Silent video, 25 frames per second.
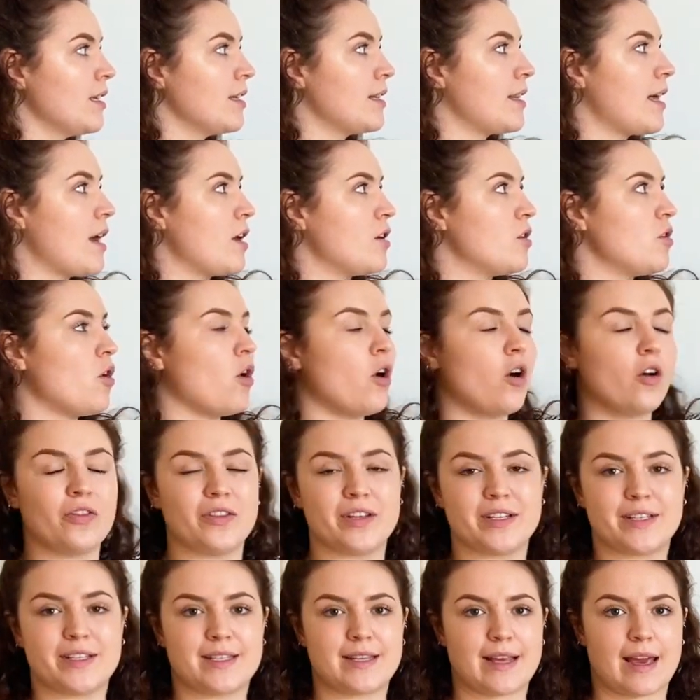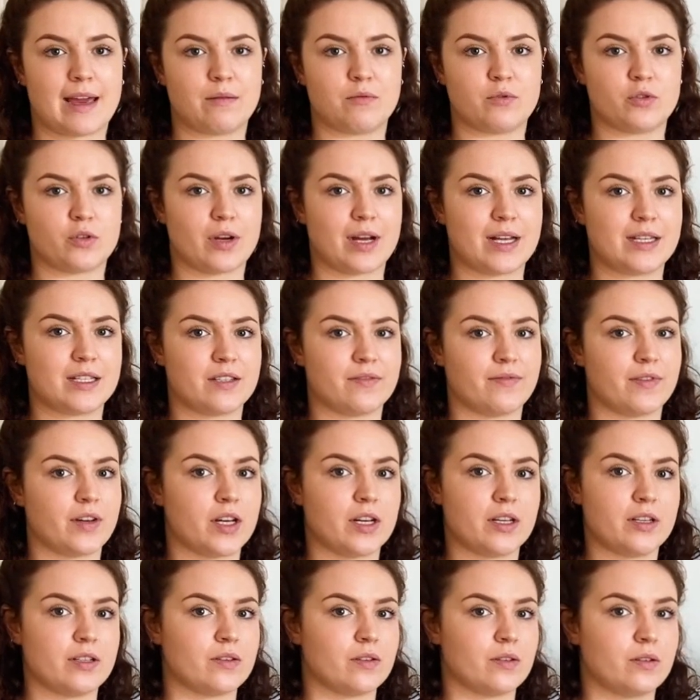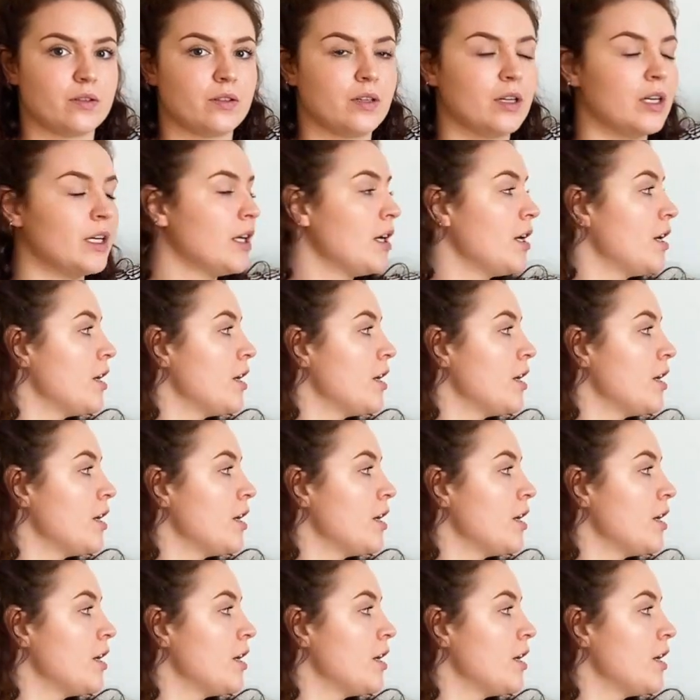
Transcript: they're not on the same transversal.